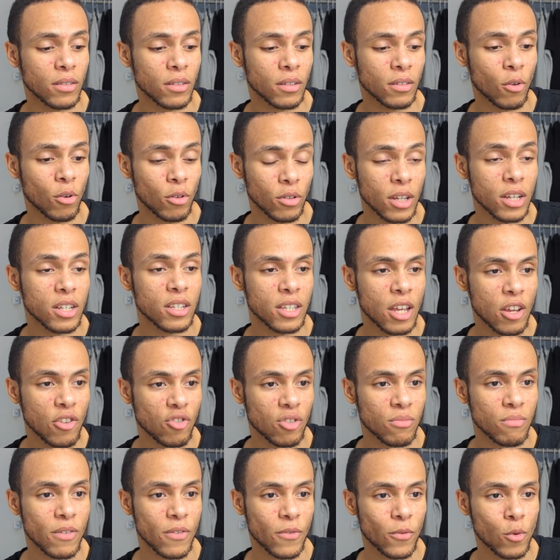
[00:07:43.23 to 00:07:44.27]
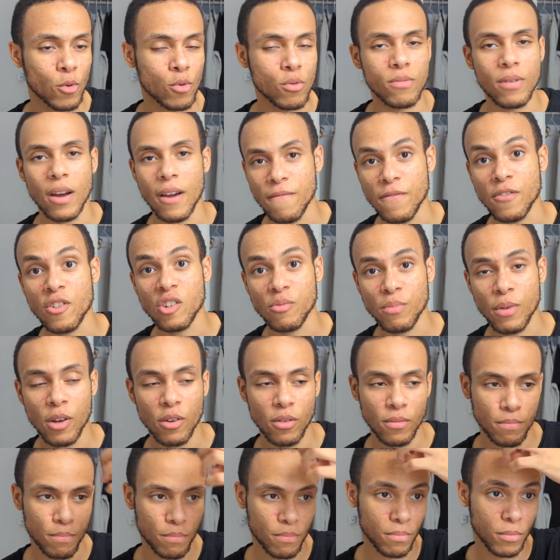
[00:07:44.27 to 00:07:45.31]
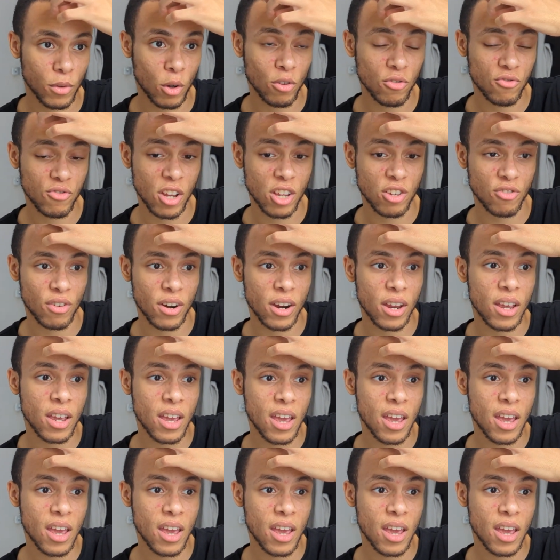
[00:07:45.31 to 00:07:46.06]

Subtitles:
got the extension before I finished my contract, right?